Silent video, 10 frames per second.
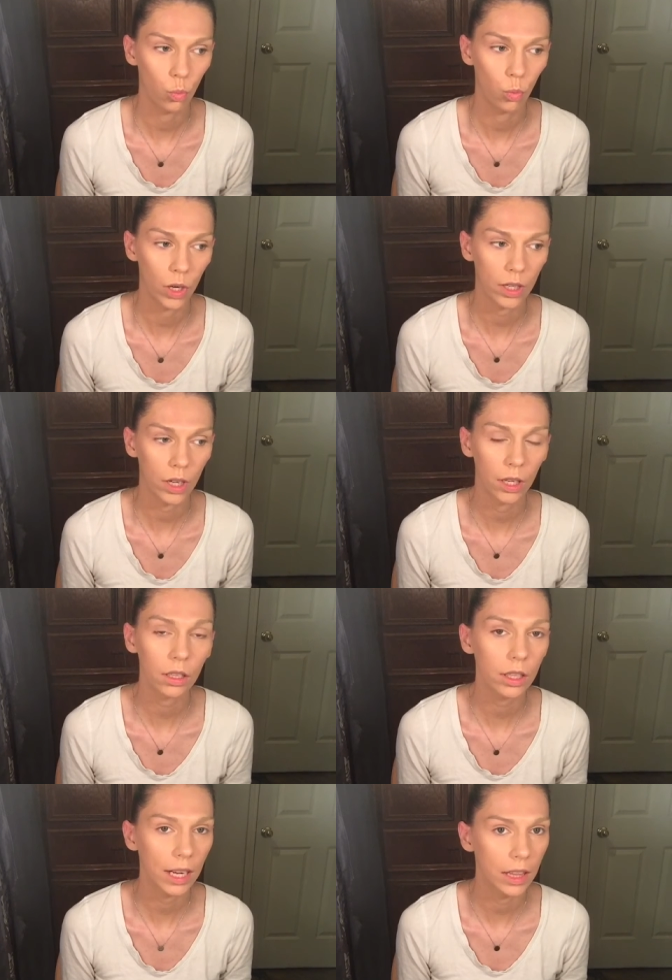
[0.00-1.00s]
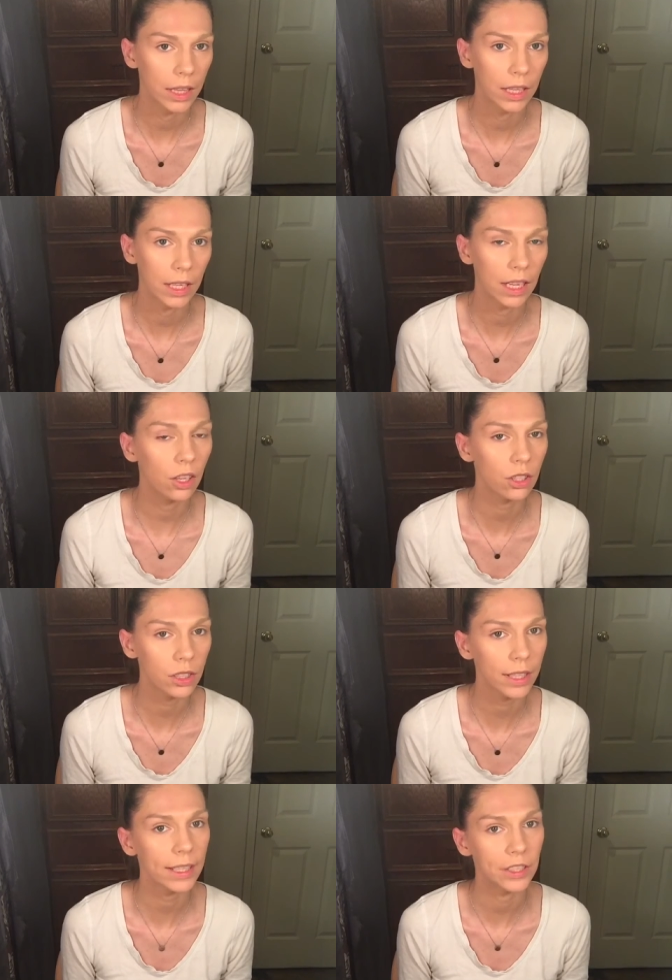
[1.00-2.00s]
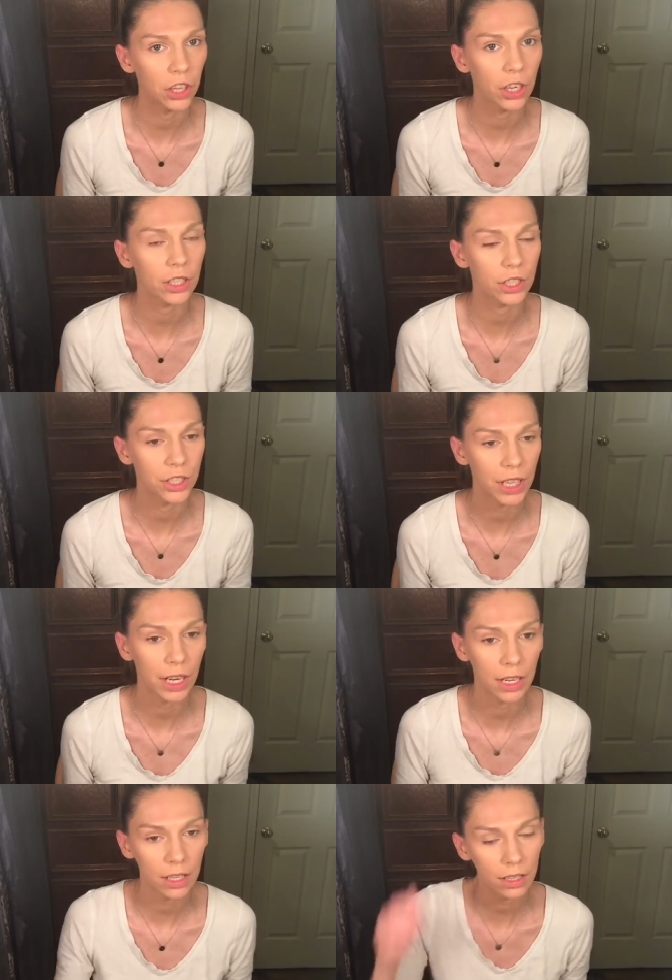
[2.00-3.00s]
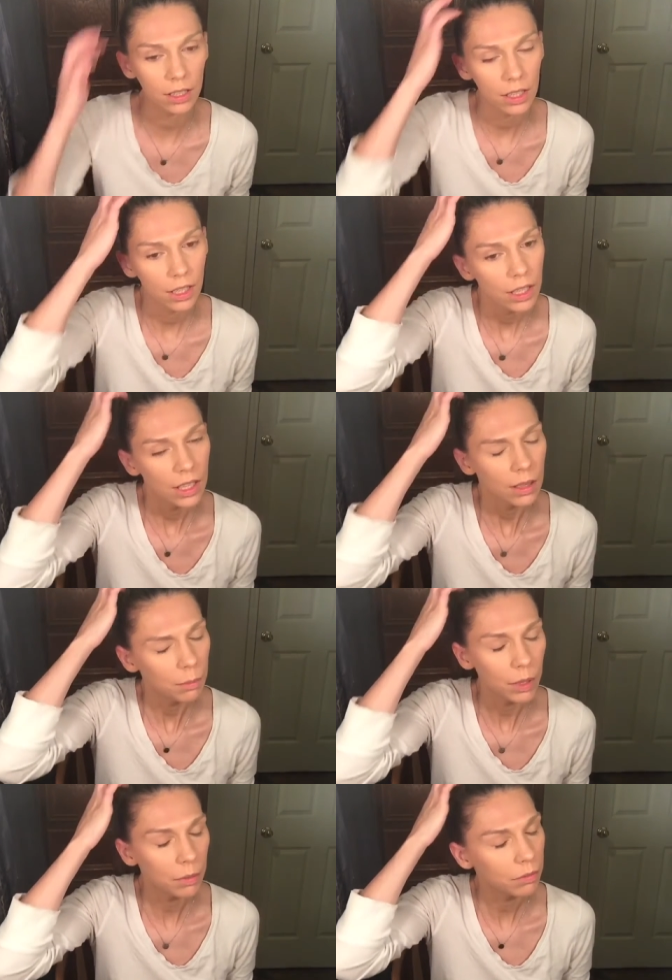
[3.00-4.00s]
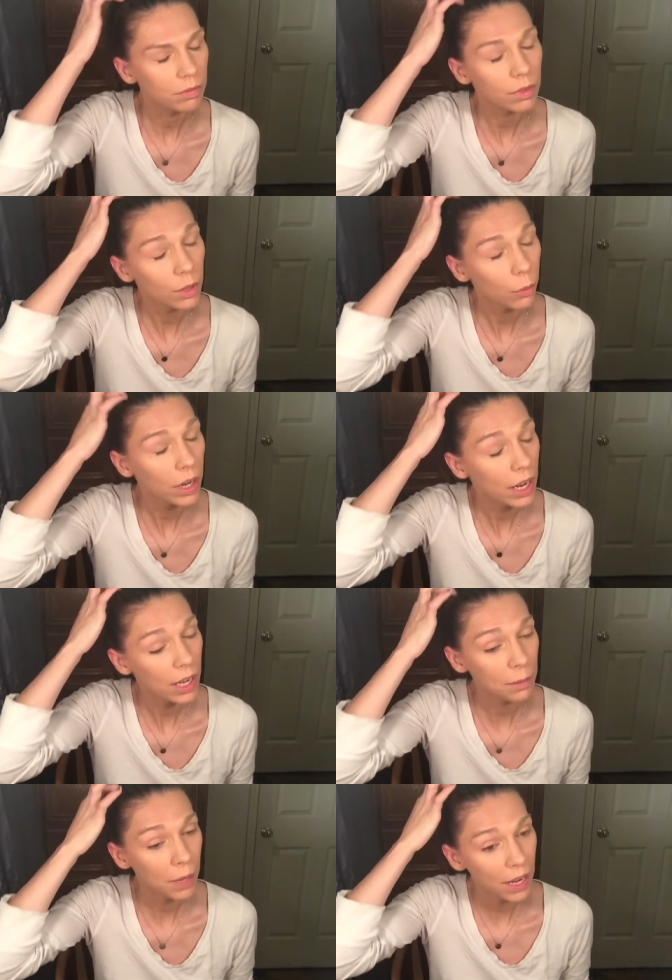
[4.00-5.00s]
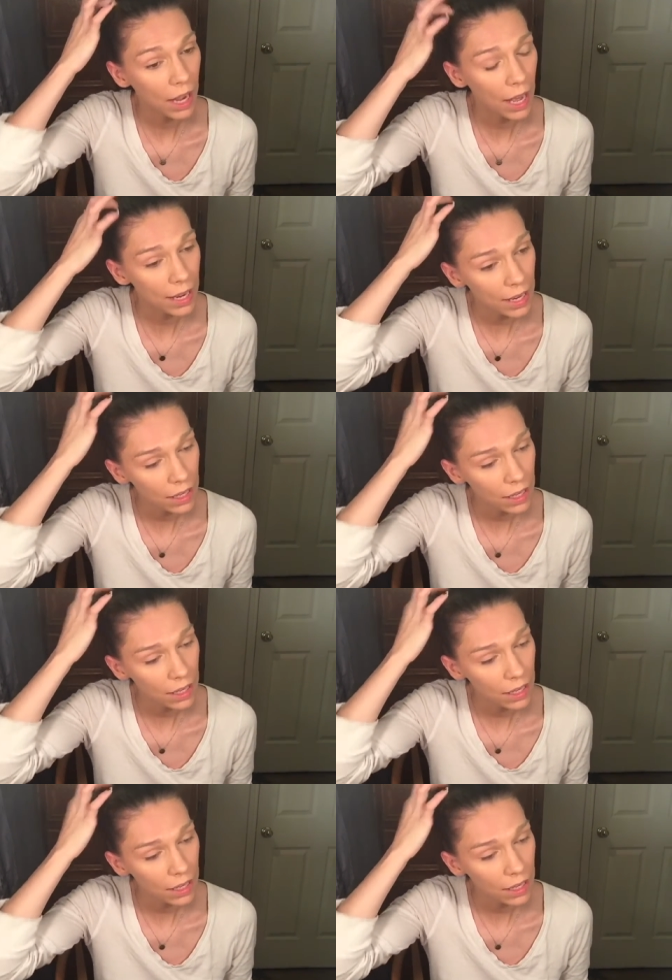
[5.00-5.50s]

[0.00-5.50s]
what color. I, it looks like a dark shade, but the way I had my head